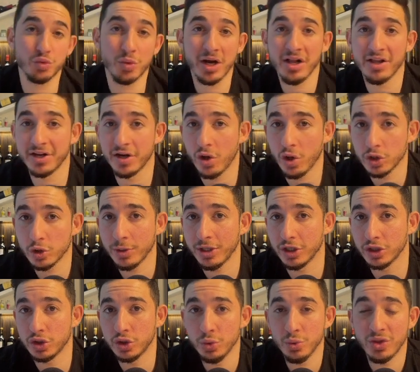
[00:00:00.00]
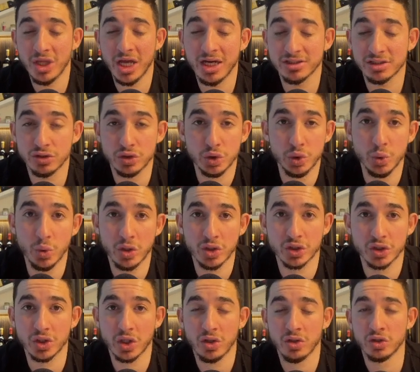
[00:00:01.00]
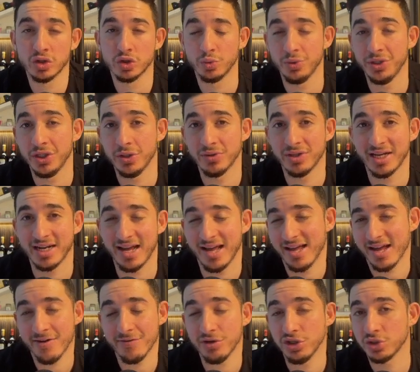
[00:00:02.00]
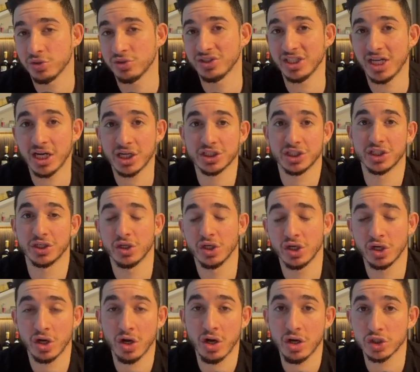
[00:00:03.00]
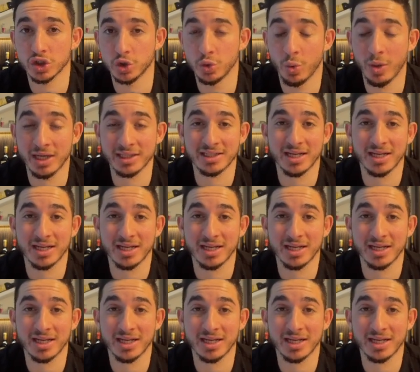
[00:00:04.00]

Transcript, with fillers: rallied all the way to two thousand two hundred dollars. We know that every transaction can cost to as